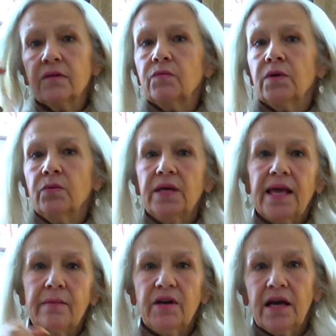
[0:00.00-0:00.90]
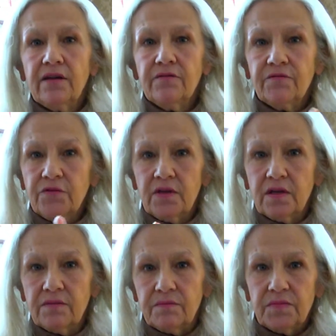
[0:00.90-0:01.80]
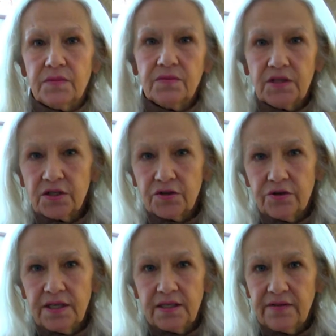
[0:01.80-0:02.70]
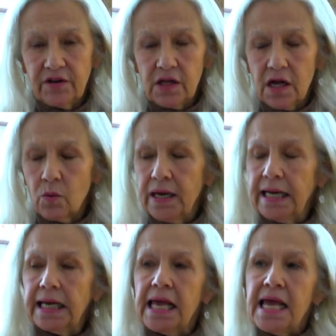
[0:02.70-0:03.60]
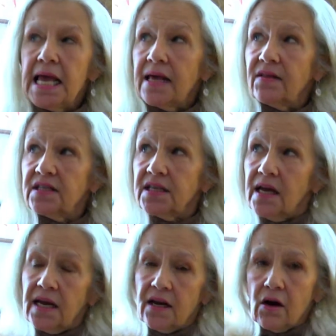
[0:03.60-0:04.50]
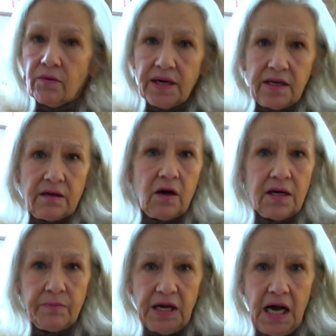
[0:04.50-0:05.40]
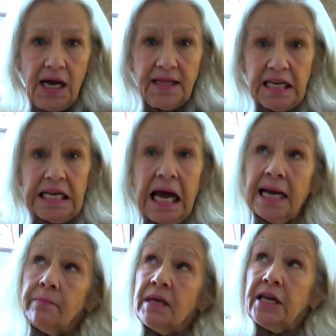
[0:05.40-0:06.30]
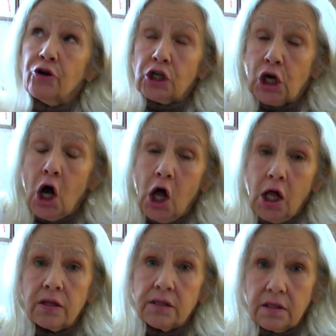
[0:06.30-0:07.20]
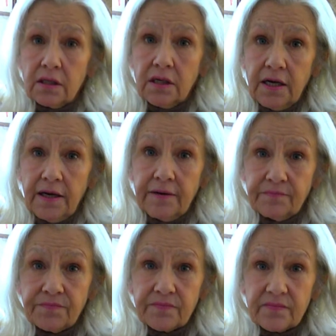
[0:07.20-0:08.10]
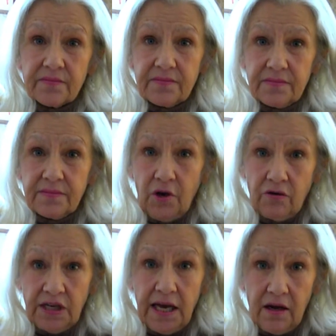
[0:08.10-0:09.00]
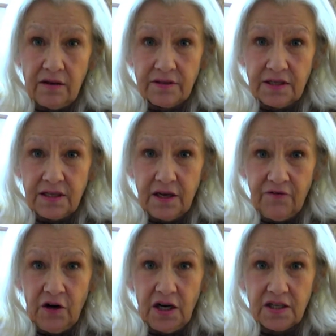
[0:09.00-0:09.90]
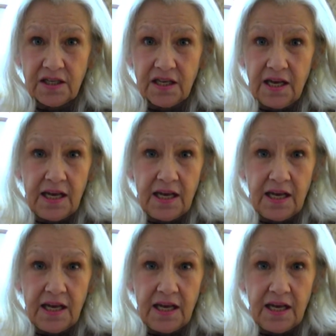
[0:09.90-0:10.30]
when we came down for the 6:30, 7 o'clock wedding. The sun had already gone behind the 9-meter tall hotel of ours.